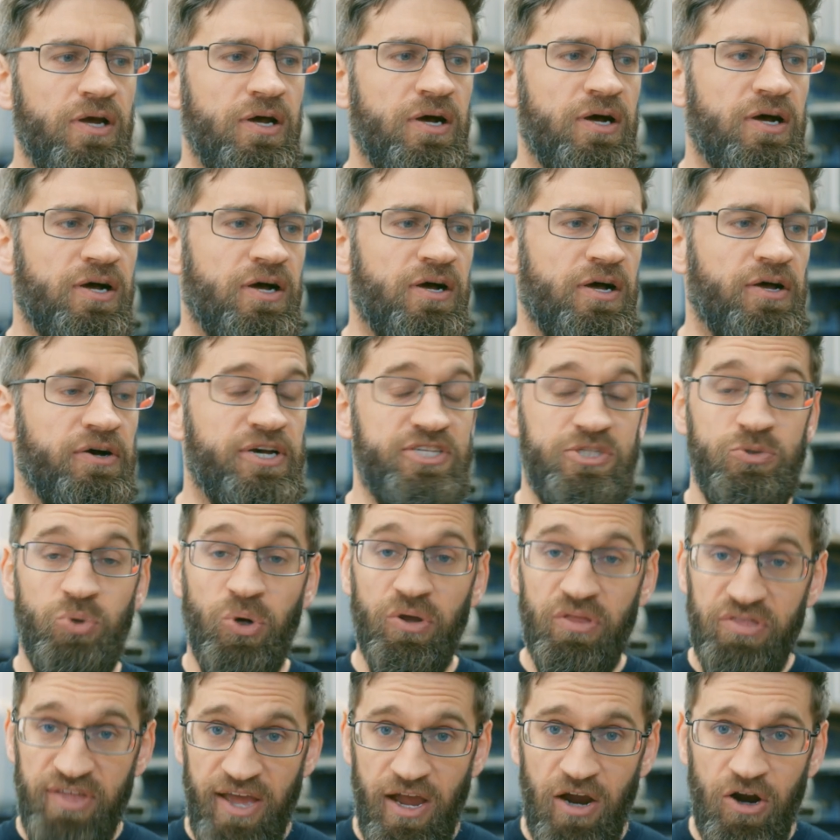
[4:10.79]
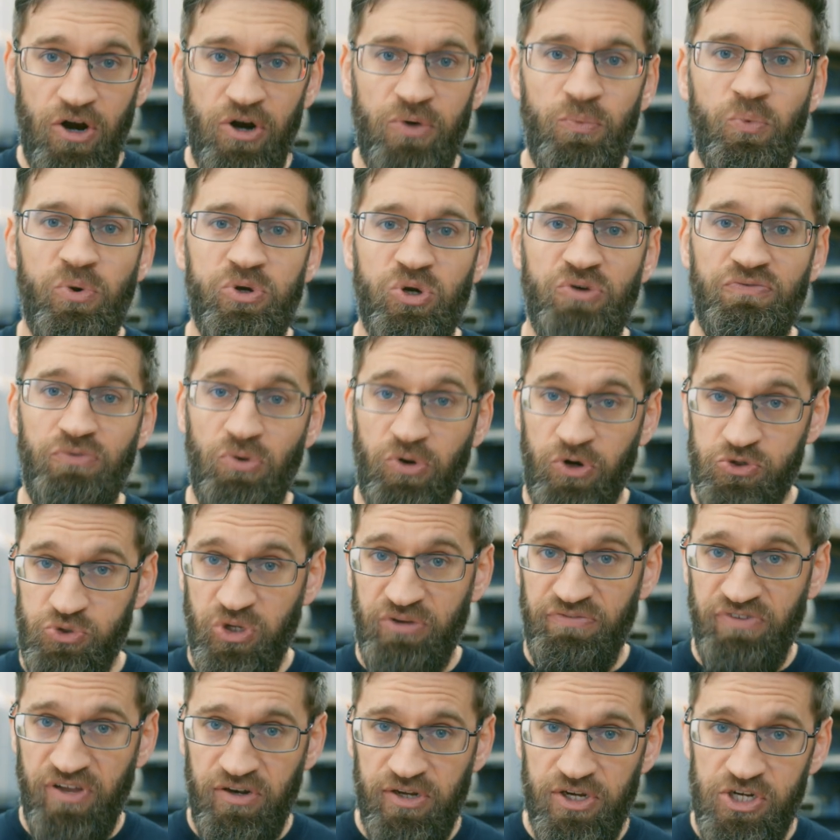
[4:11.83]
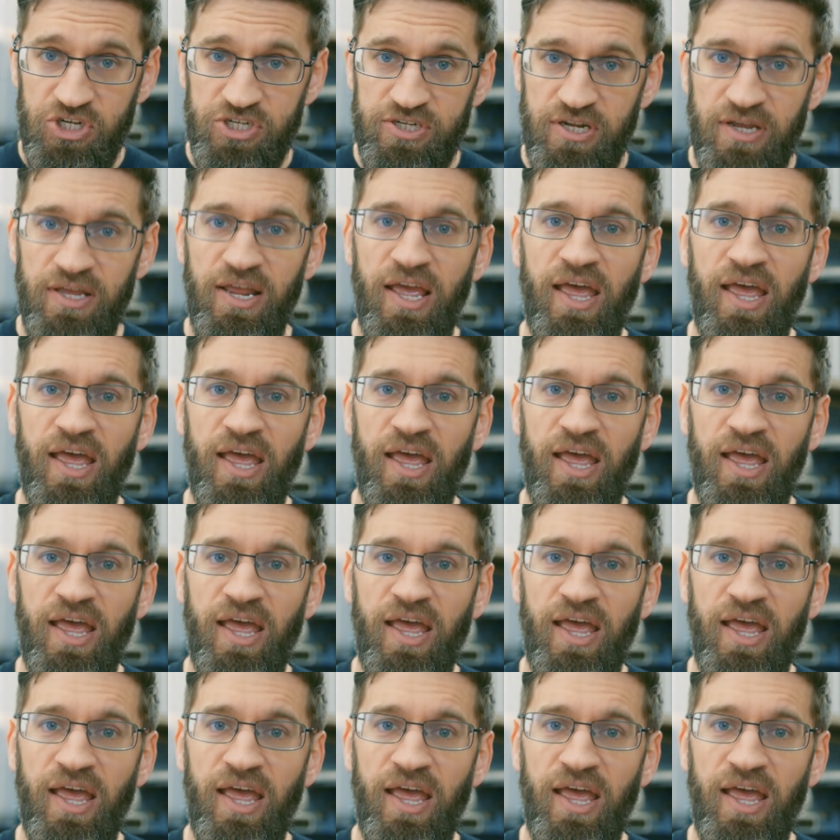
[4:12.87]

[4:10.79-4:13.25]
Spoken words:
there when your floor was refinished